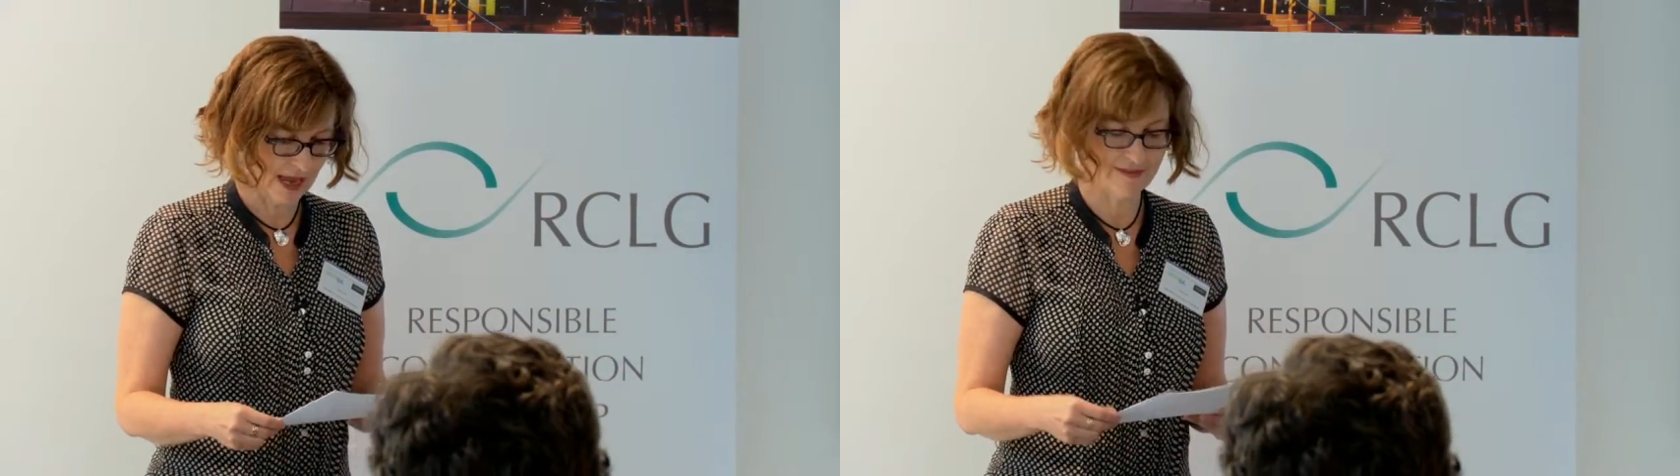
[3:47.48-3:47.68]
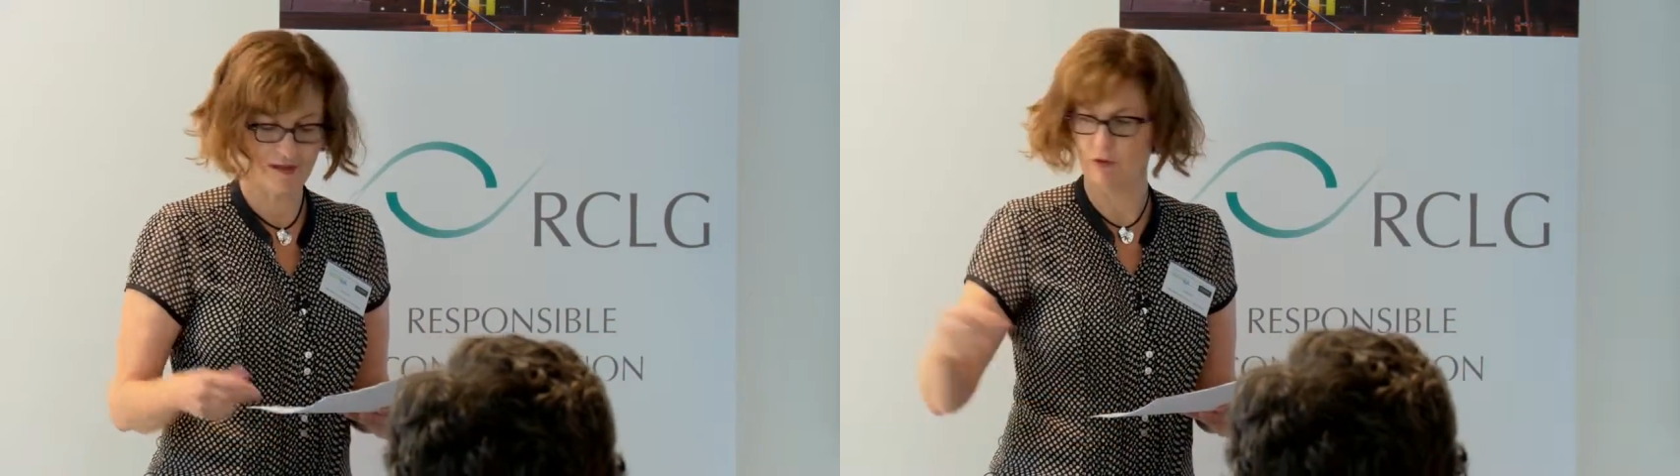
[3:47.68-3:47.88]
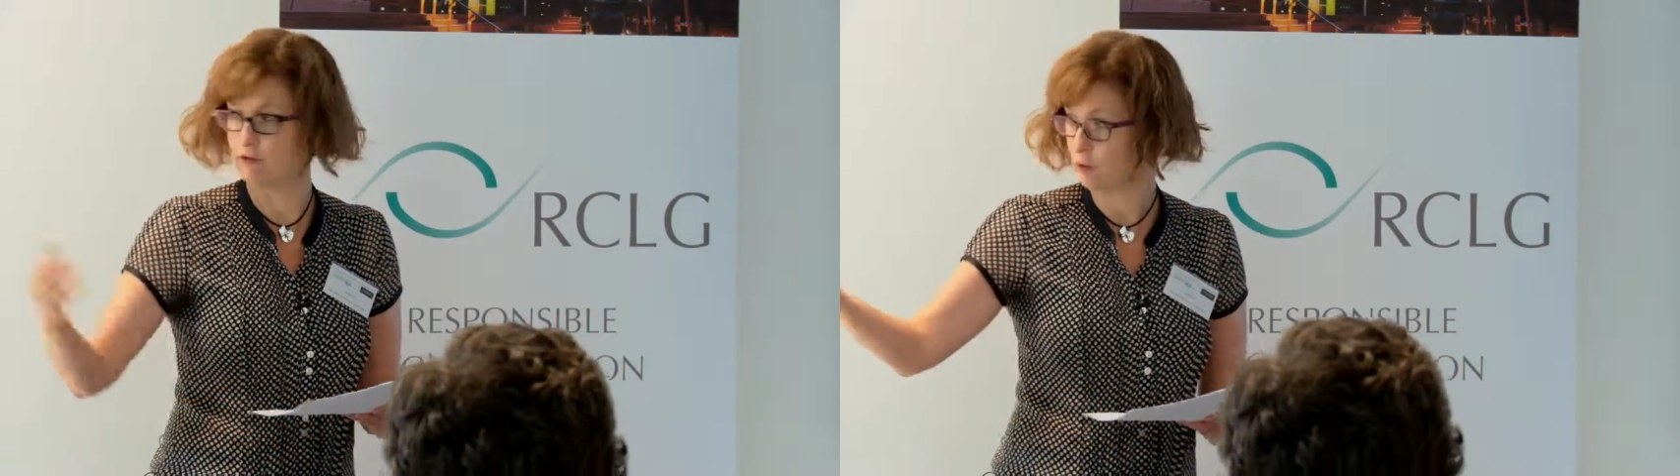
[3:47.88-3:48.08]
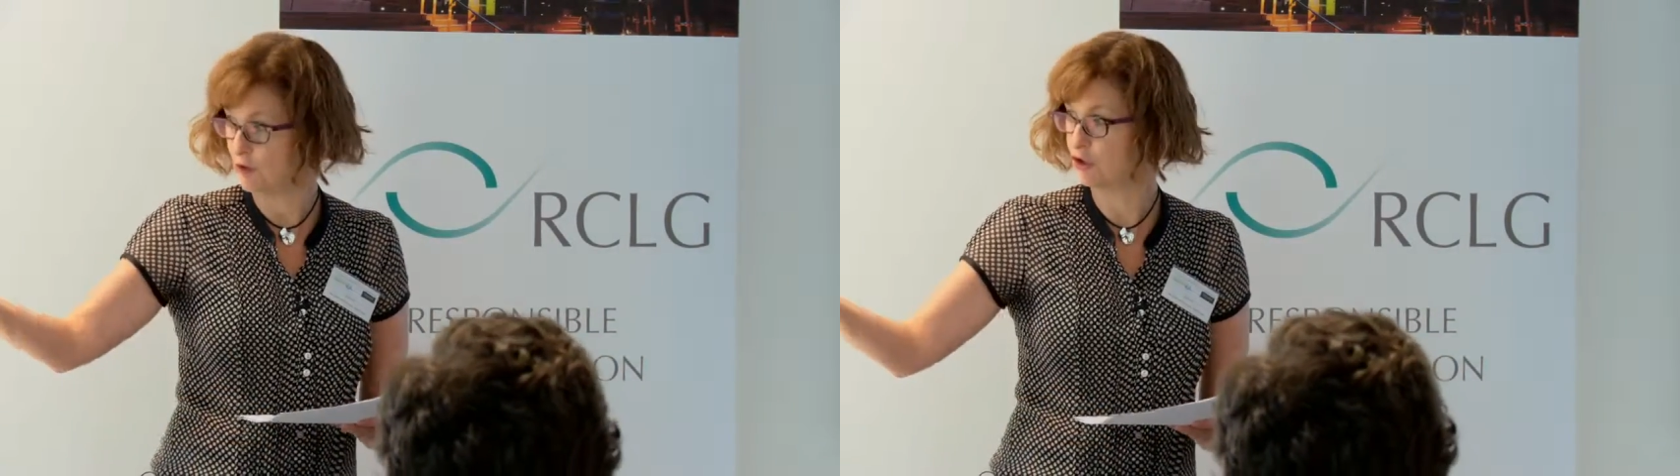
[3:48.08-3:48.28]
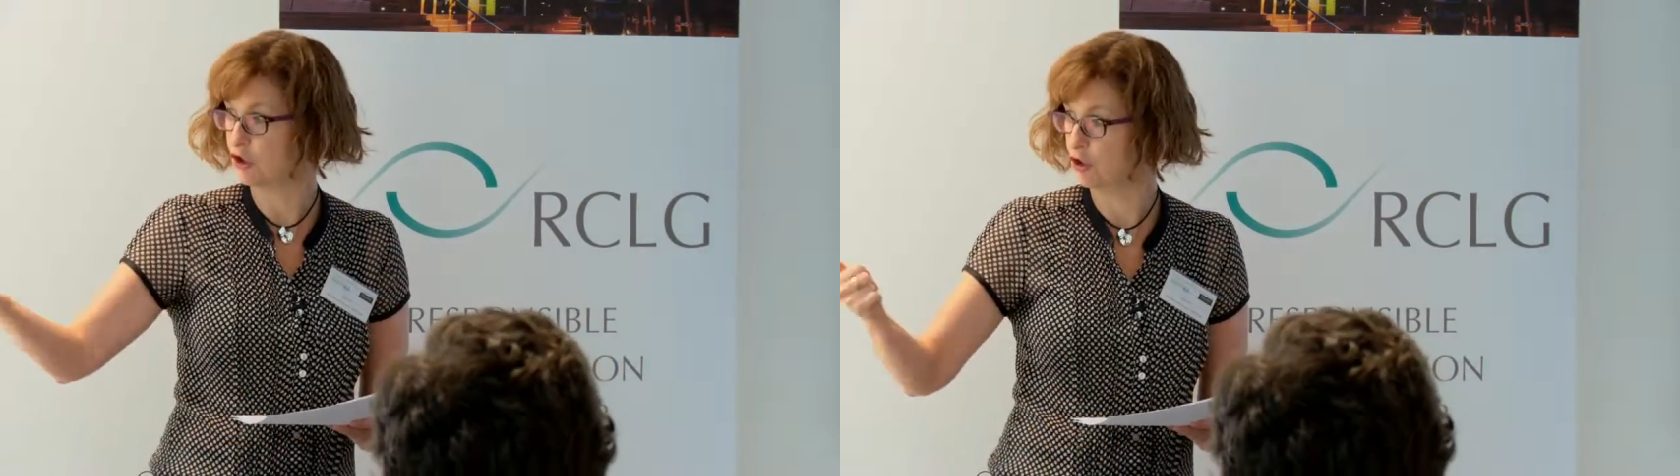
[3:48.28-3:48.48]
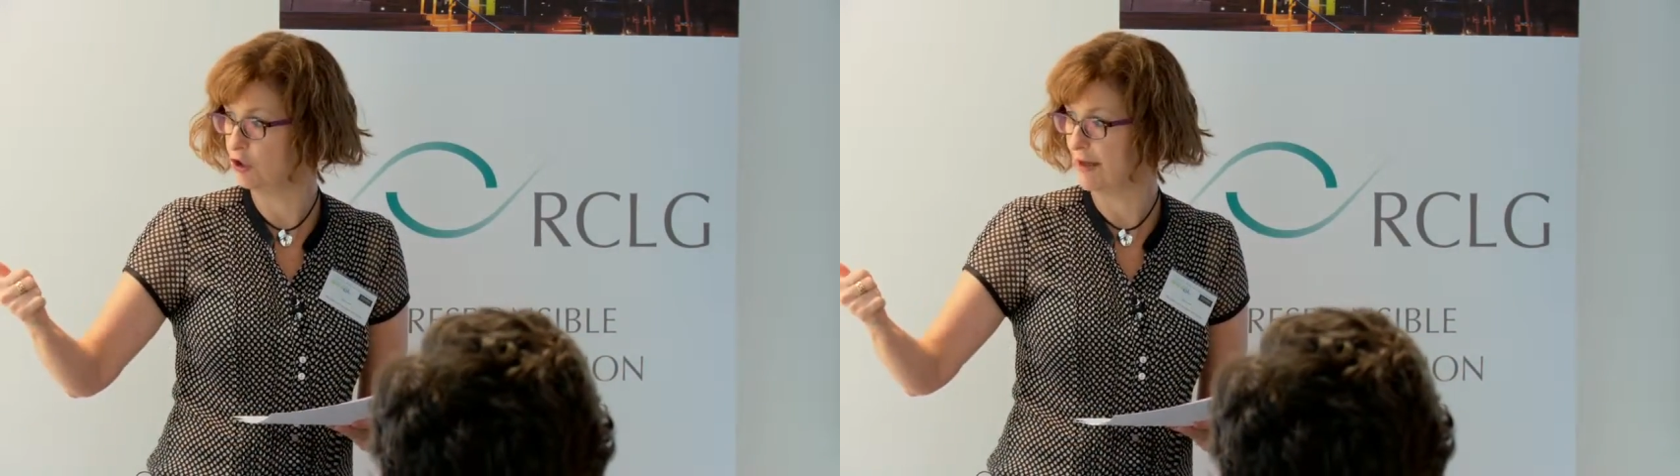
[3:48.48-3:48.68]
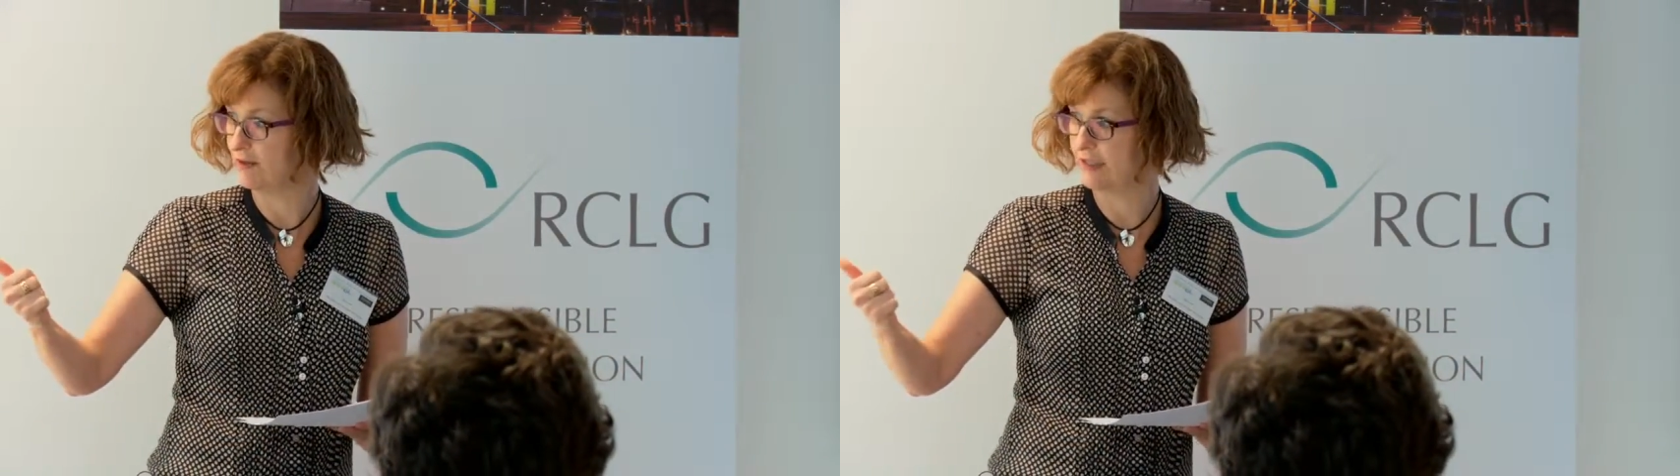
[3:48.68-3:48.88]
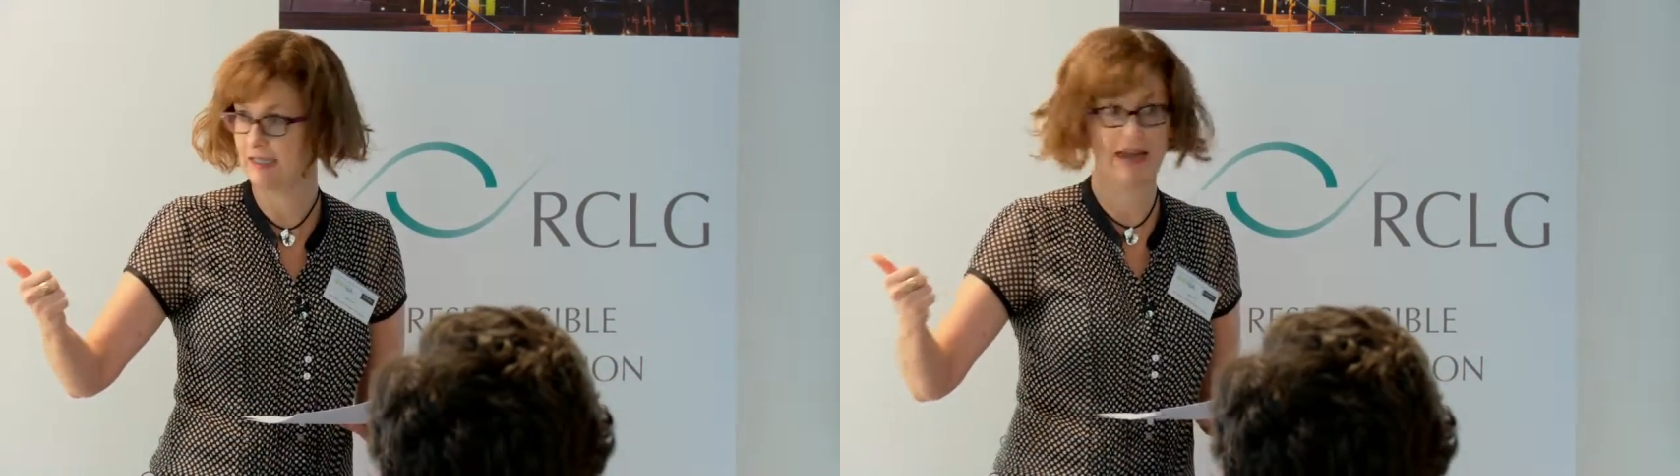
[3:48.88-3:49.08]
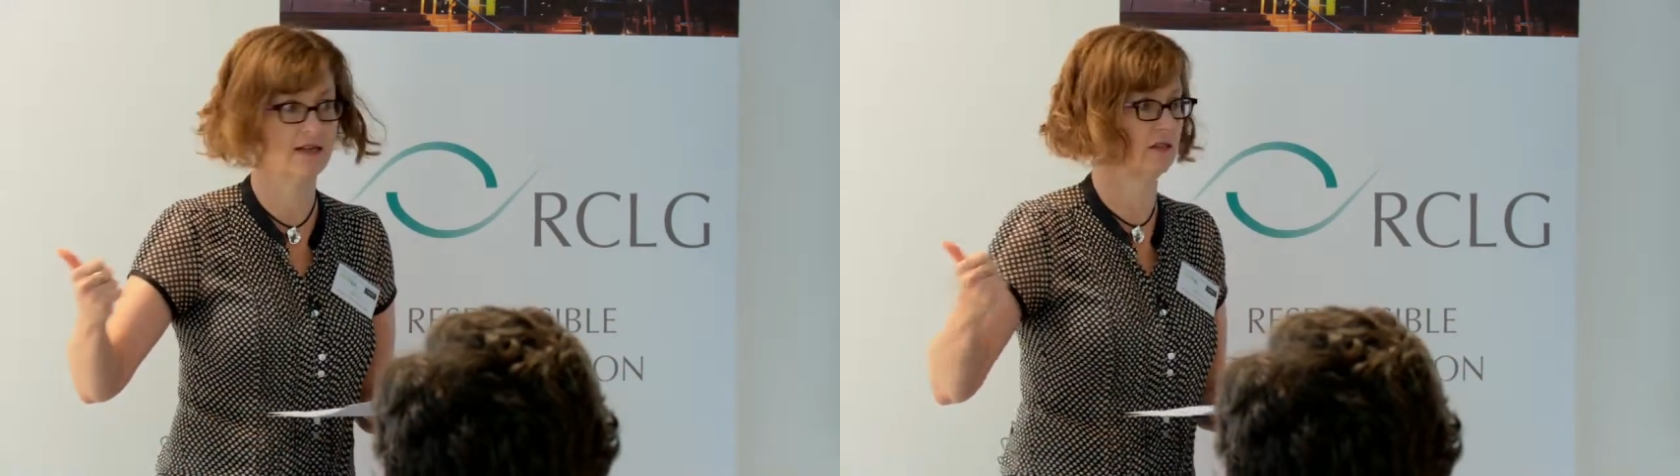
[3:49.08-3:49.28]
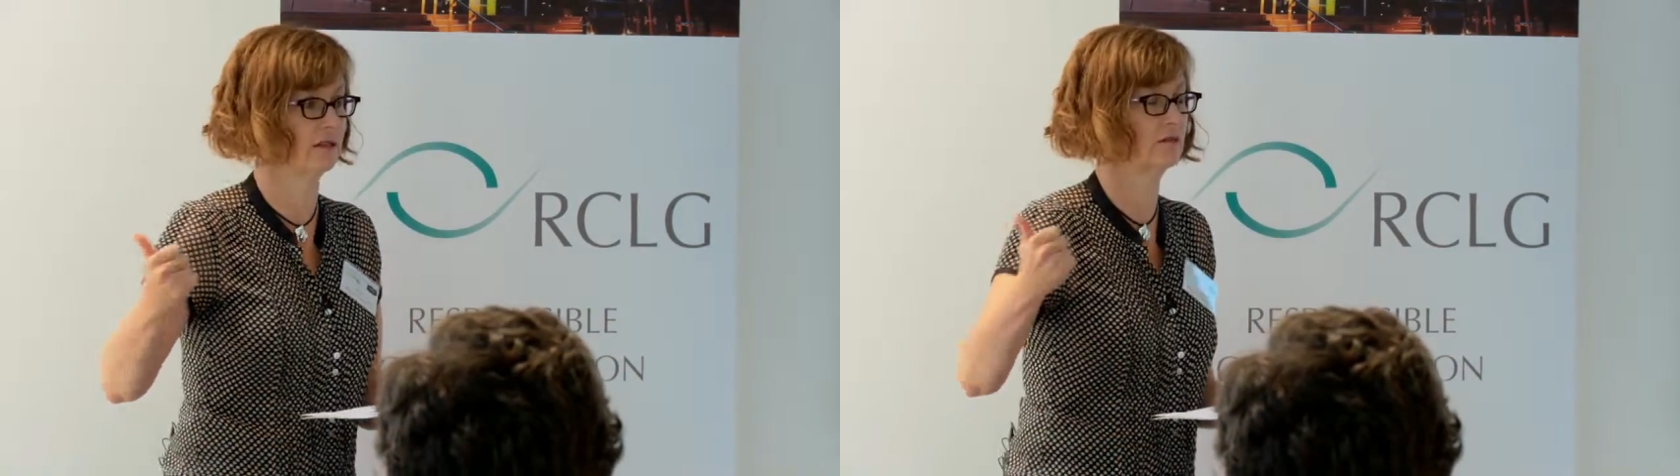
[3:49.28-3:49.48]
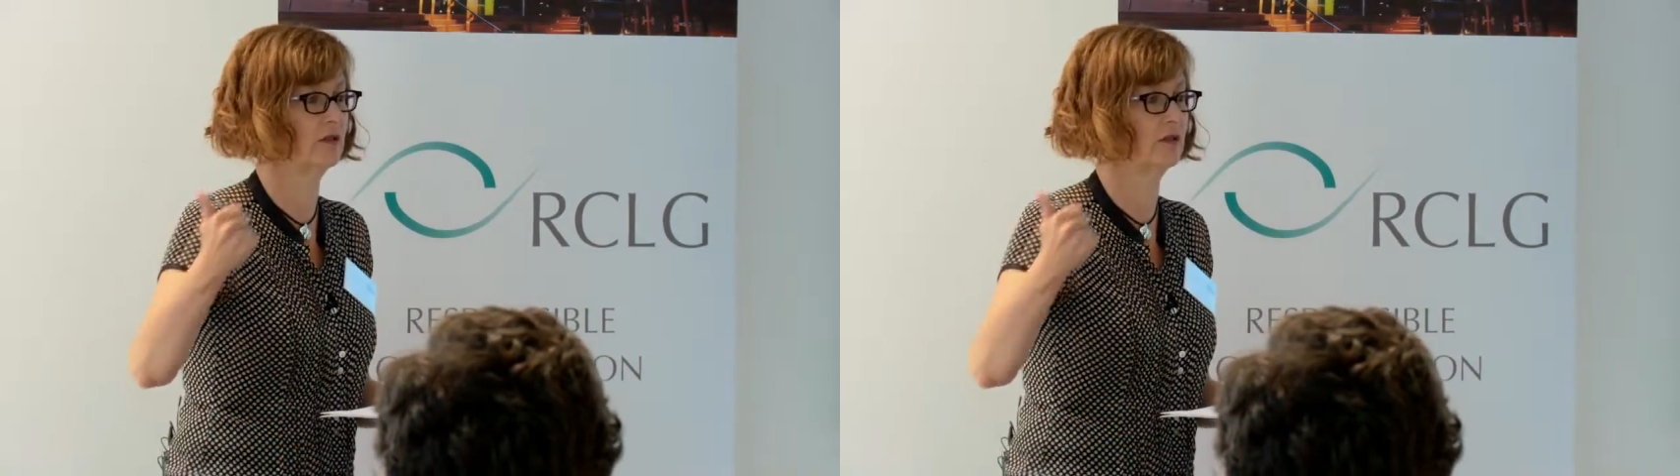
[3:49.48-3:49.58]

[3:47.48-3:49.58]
then we also heard about the standard,